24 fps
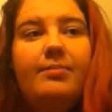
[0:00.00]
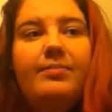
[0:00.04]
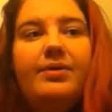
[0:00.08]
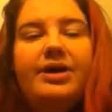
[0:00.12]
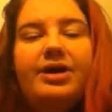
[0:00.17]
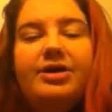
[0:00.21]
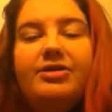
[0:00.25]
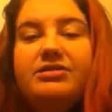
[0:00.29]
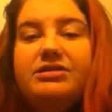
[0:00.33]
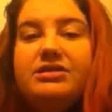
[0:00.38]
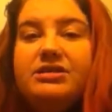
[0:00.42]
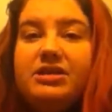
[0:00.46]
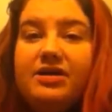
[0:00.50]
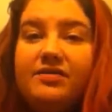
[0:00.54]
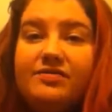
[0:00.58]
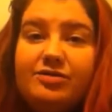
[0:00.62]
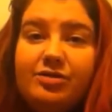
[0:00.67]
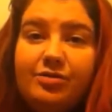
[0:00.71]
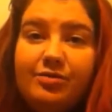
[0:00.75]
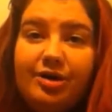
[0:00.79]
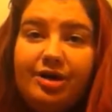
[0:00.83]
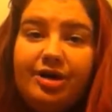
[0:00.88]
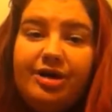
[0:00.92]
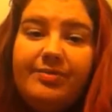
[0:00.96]
but it was
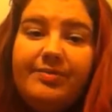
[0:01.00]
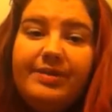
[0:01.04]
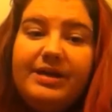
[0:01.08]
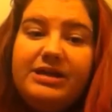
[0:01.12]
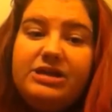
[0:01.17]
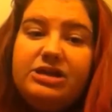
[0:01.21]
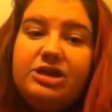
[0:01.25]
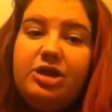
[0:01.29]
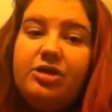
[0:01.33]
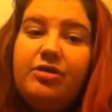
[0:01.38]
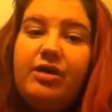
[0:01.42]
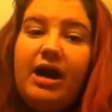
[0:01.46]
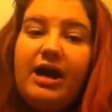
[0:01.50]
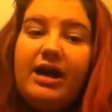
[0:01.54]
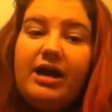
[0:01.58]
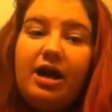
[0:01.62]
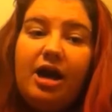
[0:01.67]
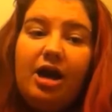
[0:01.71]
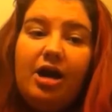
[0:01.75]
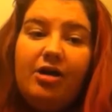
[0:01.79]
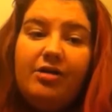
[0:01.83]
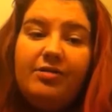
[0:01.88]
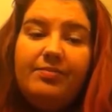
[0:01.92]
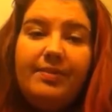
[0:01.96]
enough to worry me, so I
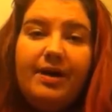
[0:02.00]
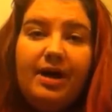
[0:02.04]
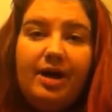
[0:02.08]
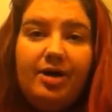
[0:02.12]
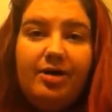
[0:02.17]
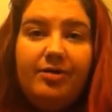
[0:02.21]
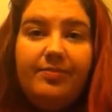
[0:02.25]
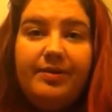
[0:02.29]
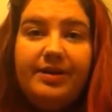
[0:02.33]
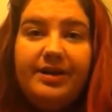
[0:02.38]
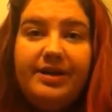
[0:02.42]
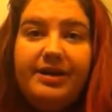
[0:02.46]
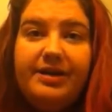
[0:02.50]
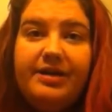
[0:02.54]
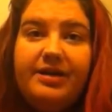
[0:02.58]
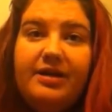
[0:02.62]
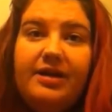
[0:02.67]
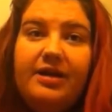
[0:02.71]
called my OB.